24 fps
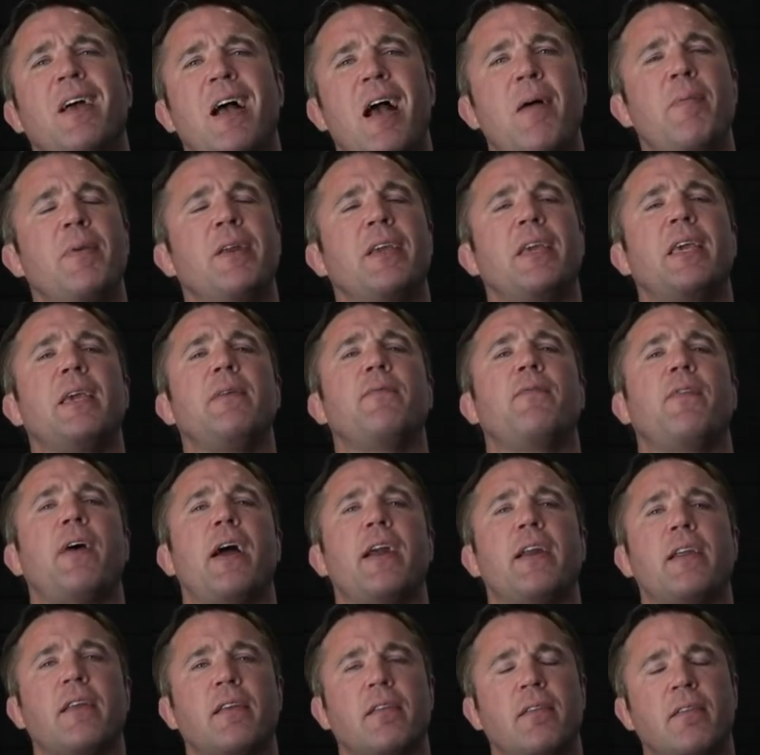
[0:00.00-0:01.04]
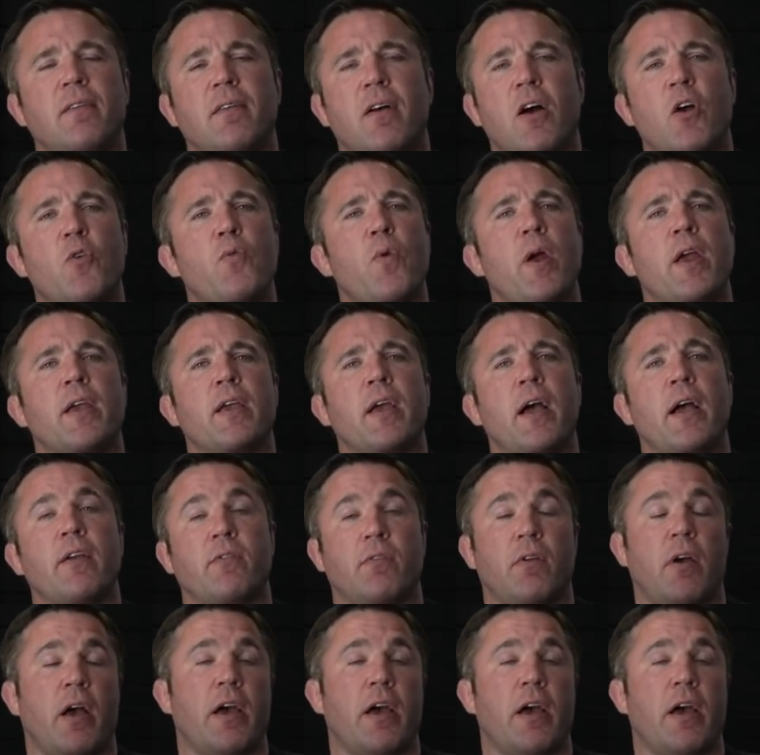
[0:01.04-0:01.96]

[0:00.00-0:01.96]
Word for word: I'm going to keep fighting unranked guys.